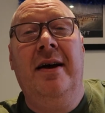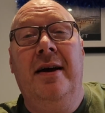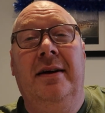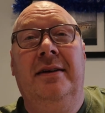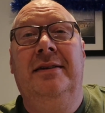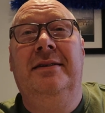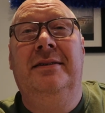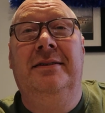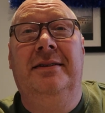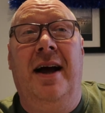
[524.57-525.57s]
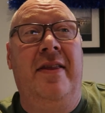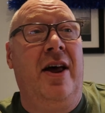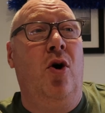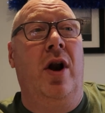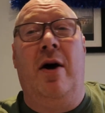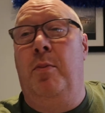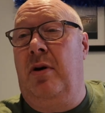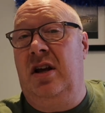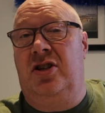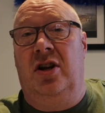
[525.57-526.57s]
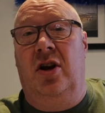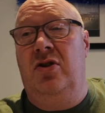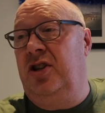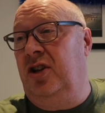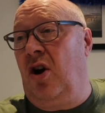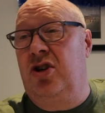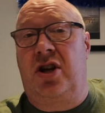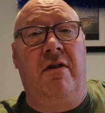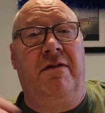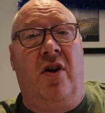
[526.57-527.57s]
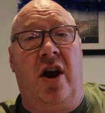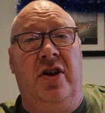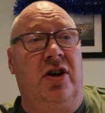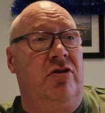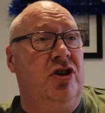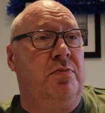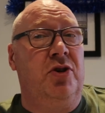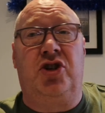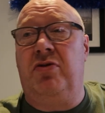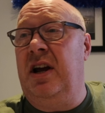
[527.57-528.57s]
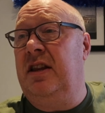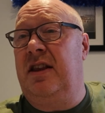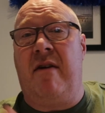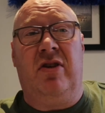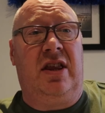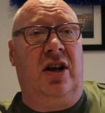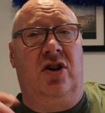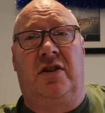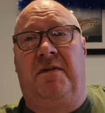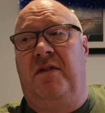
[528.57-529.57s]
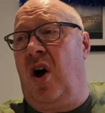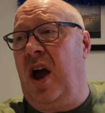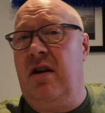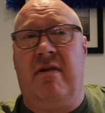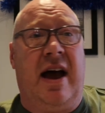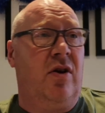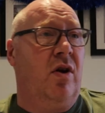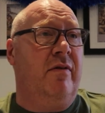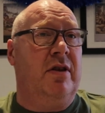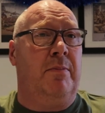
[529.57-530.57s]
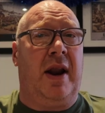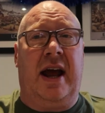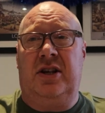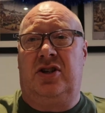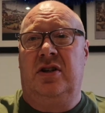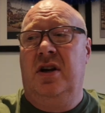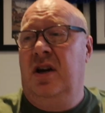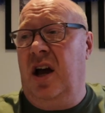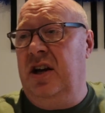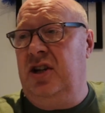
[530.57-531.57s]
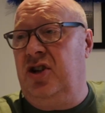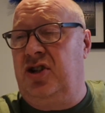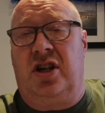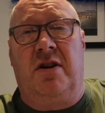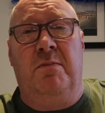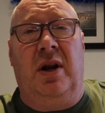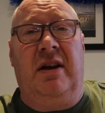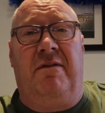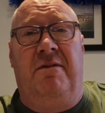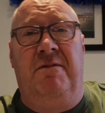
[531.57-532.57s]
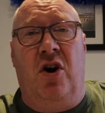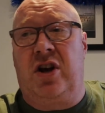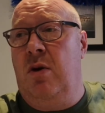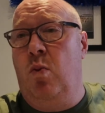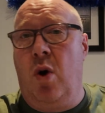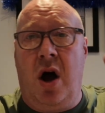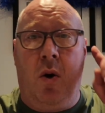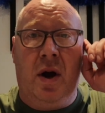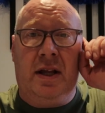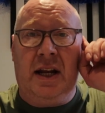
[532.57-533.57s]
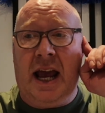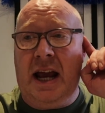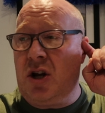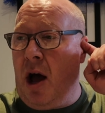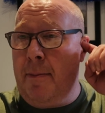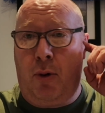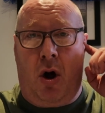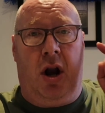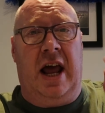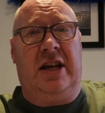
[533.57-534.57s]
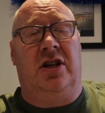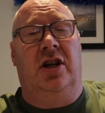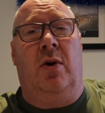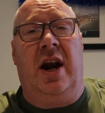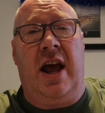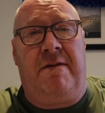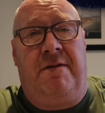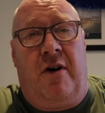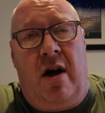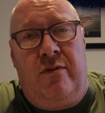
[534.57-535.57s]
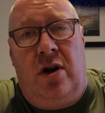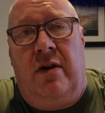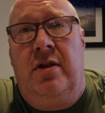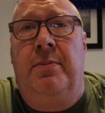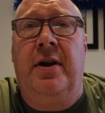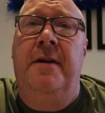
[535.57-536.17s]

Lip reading: And then all hell breaks loose. The dogs go flying at the Christmas tree. Everything goes flying around all over the place. And it's just a complete fucking whirlwind in here. It's like Brock Lesnar doing an F5 all over the place.